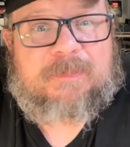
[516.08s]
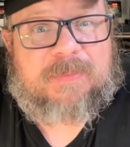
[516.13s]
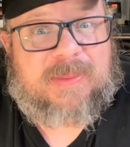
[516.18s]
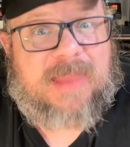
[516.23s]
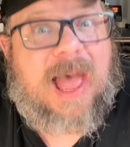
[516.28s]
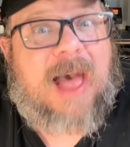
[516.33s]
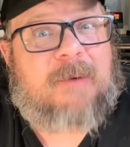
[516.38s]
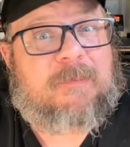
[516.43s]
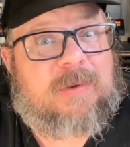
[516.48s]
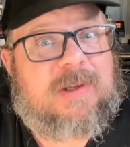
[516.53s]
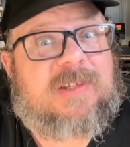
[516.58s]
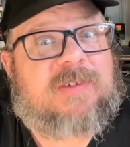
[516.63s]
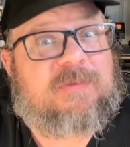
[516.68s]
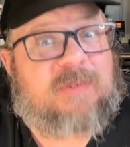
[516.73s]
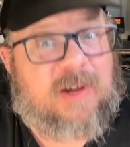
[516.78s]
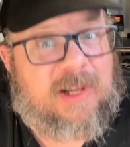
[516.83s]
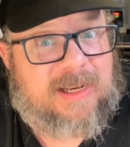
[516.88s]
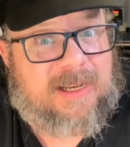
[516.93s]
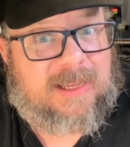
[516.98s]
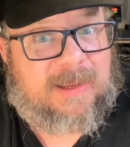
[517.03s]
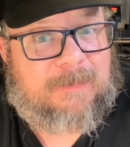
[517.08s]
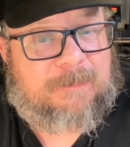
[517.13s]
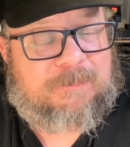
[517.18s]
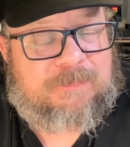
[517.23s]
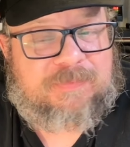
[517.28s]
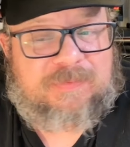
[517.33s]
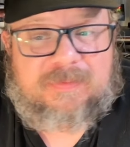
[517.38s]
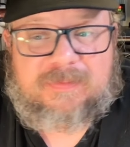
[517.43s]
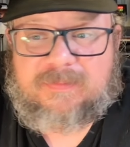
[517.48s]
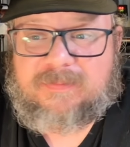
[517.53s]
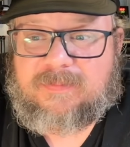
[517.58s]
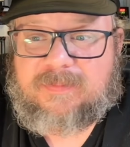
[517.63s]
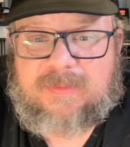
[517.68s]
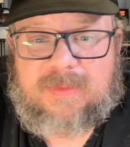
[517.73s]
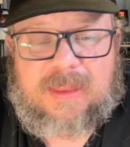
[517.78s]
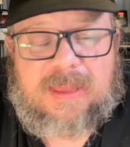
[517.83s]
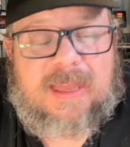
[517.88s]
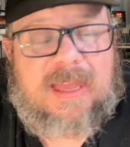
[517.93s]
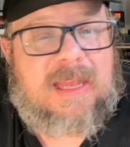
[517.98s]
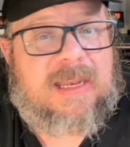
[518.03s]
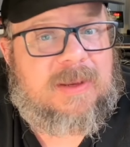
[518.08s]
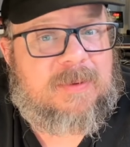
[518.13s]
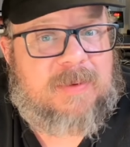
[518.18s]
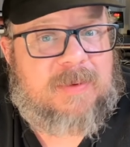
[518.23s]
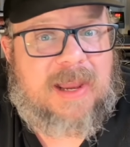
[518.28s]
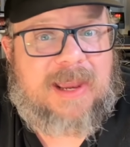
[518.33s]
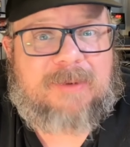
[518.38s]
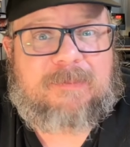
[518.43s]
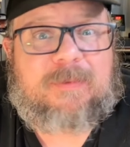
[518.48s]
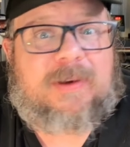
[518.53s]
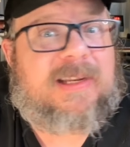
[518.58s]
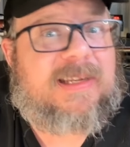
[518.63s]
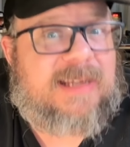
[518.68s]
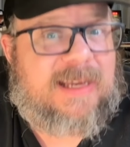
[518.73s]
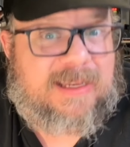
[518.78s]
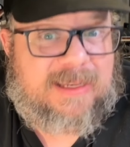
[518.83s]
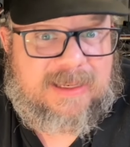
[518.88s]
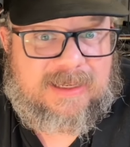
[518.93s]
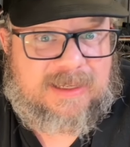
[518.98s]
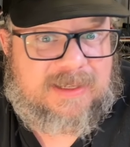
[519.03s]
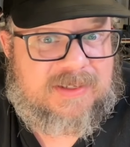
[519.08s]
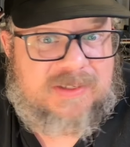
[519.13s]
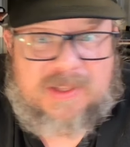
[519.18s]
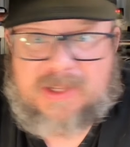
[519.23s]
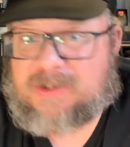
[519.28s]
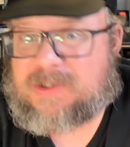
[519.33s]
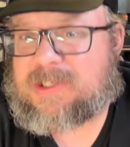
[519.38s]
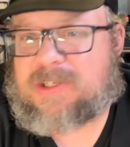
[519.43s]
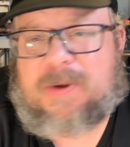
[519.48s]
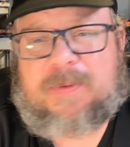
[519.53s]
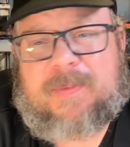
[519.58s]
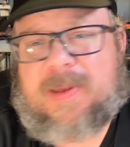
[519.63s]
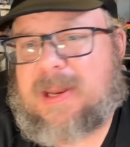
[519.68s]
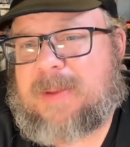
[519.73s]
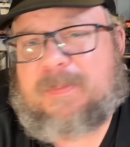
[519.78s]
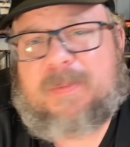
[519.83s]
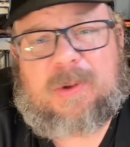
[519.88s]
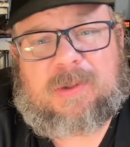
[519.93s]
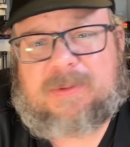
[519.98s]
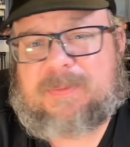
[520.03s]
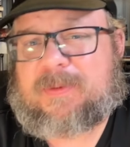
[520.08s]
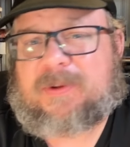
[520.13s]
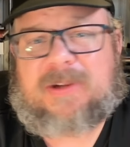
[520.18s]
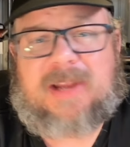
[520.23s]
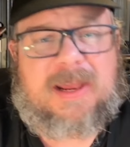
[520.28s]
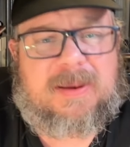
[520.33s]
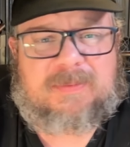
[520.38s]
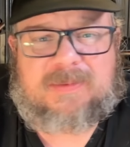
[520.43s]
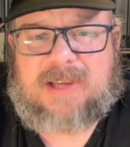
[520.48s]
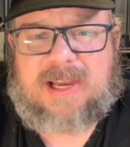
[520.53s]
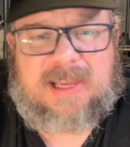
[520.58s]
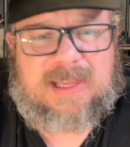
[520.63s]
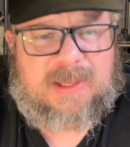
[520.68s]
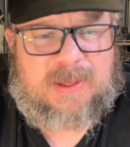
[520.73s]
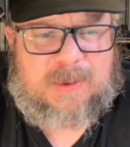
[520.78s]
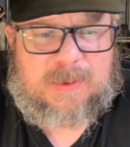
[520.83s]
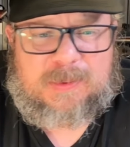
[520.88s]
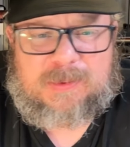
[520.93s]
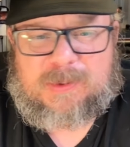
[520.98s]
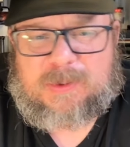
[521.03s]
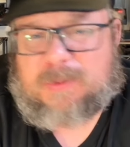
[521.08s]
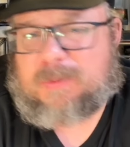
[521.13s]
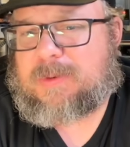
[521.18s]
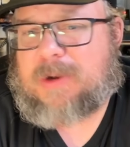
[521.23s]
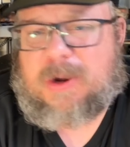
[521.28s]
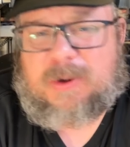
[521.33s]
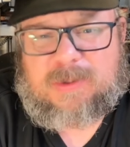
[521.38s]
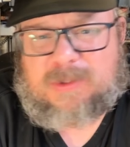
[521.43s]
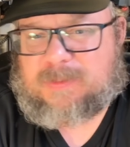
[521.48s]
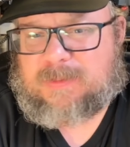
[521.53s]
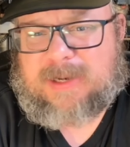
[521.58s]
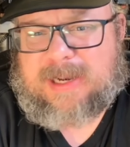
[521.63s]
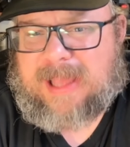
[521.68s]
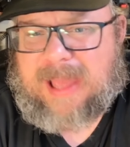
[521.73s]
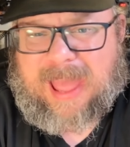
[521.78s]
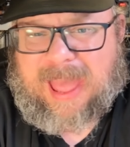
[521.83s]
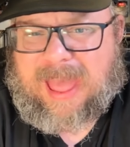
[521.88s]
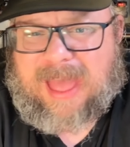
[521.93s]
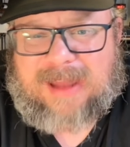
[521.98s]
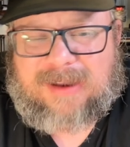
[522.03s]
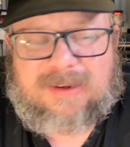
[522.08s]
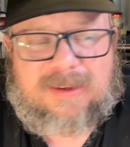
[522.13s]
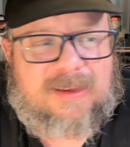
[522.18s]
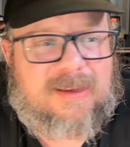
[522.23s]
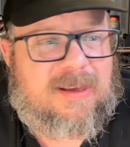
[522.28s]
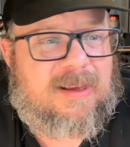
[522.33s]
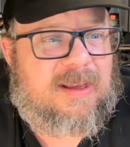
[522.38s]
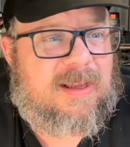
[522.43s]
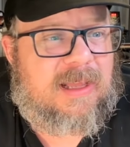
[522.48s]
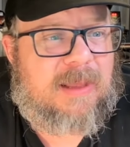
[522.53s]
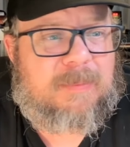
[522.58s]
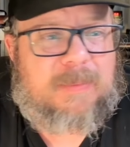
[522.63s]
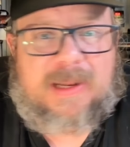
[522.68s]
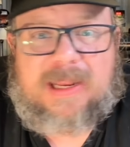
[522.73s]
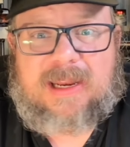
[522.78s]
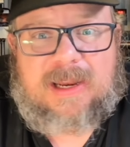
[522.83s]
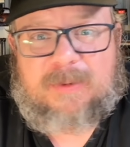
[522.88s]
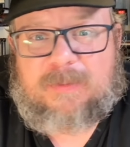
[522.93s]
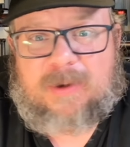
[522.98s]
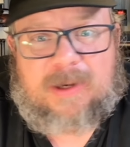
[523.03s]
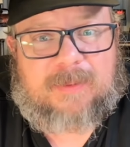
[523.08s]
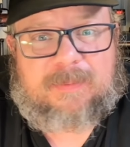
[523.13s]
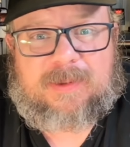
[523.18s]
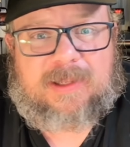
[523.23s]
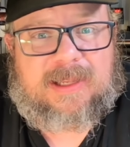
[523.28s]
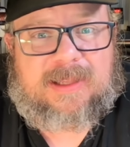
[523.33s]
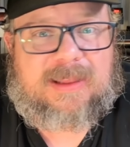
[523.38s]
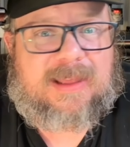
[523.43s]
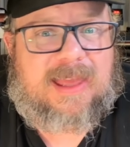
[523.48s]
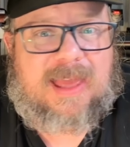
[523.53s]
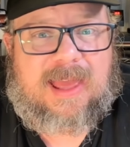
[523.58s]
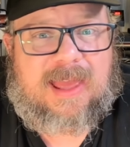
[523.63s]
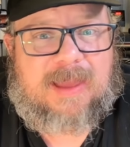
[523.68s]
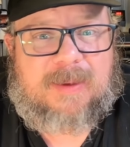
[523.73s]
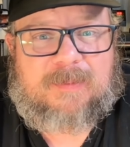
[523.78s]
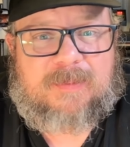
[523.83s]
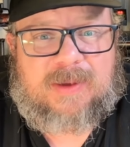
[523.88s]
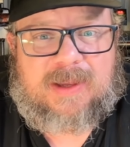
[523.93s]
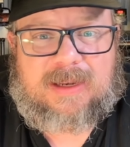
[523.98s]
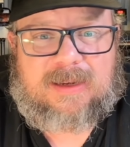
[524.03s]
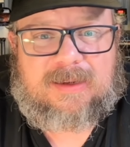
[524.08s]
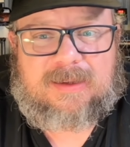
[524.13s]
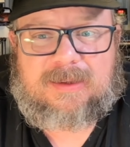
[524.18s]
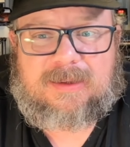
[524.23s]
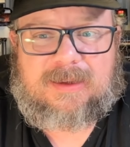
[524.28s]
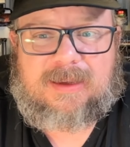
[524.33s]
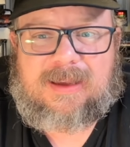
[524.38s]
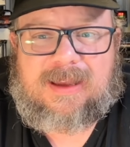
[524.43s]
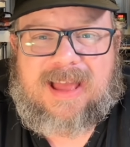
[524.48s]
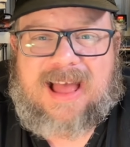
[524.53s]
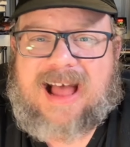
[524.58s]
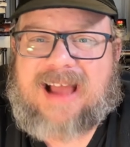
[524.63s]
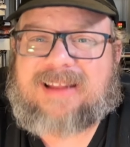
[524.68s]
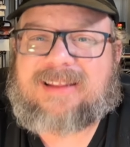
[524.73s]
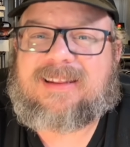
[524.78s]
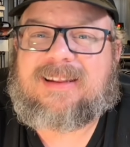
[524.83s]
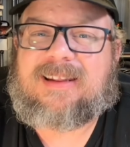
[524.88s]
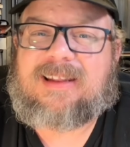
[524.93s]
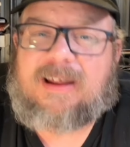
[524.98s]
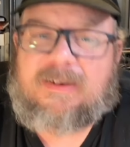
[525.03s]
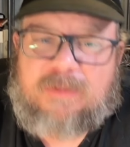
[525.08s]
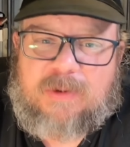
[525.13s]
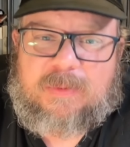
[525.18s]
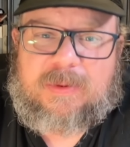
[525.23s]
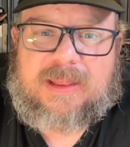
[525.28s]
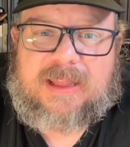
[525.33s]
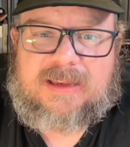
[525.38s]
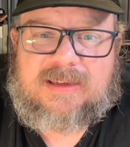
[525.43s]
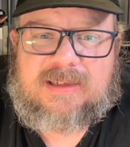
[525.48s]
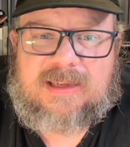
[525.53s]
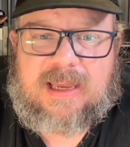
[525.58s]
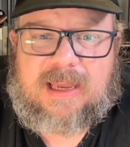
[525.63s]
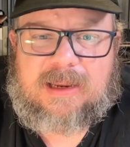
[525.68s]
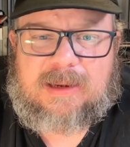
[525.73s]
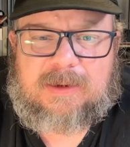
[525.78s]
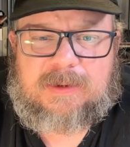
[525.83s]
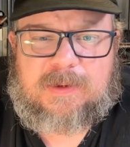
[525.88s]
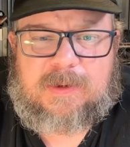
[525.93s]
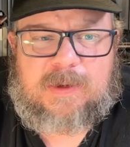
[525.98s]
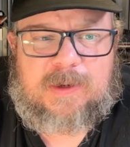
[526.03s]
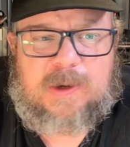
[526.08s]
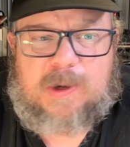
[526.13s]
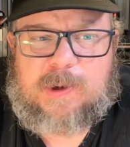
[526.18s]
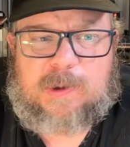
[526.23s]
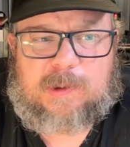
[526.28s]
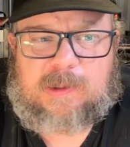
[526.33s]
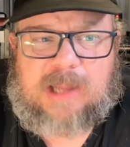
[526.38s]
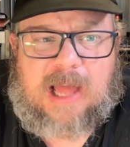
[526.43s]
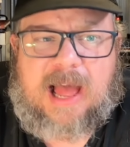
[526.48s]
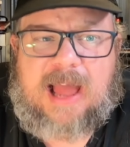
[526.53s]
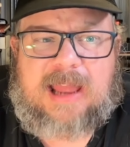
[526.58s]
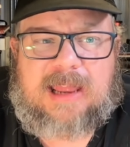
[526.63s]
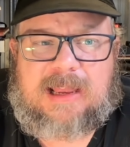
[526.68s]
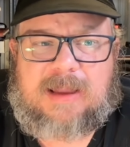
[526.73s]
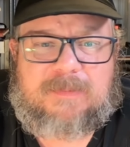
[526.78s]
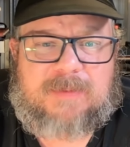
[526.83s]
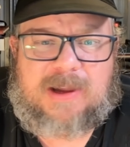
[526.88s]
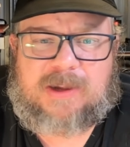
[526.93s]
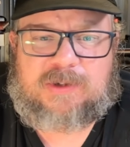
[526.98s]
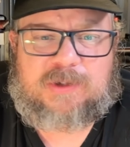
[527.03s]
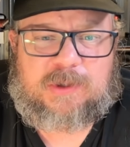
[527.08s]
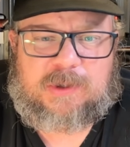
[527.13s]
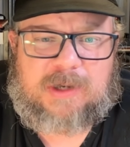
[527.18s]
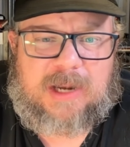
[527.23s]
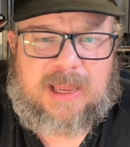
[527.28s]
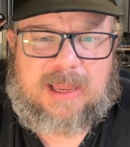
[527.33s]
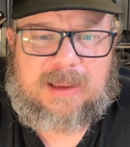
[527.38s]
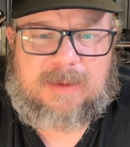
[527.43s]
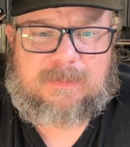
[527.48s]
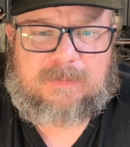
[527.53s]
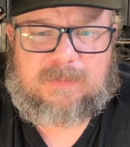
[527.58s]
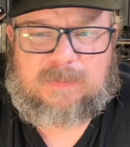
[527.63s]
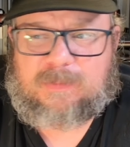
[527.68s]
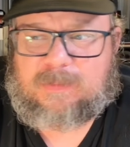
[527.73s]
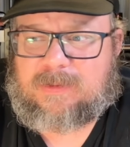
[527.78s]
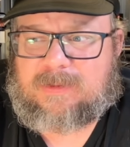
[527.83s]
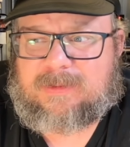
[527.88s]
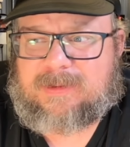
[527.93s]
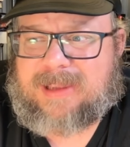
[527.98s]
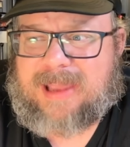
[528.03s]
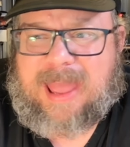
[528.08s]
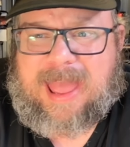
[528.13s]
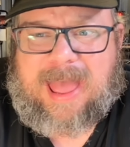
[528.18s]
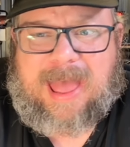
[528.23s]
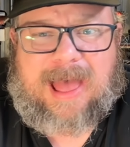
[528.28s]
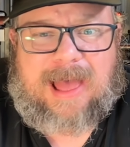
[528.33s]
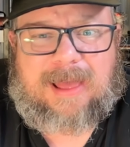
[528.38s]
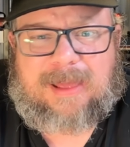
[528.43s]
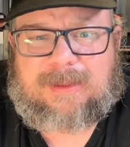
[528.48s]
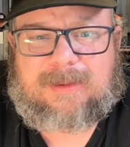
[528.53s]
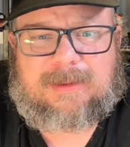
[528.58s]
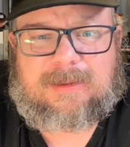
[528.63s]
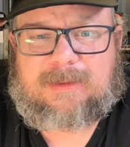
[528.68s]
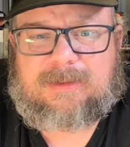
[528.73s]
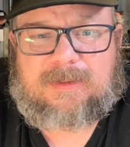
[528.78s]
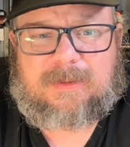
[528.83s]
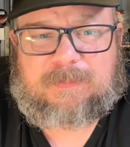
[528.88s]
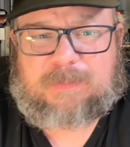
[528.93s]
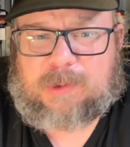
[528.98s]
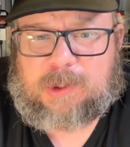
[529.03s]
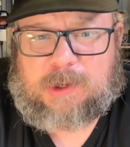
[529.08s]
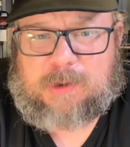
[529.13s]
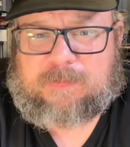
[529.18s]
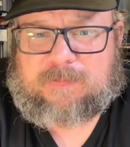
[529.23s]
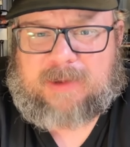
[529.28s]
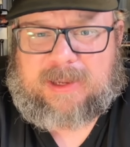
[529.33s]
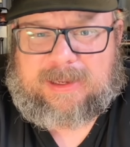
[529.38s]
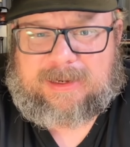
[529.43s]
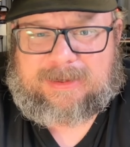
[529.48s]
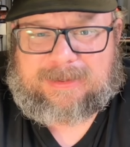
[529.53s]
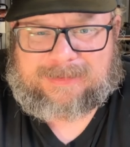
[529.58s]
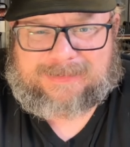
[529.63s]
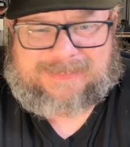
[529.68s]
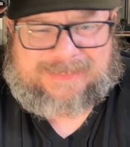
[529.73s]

That was funny. Anyway, ridiculous. There's so many multiple names I use. Who knows what he had? But he didn't want to play the game, but I love it when they say, You're lying about your name. Well, yeah. Prove it!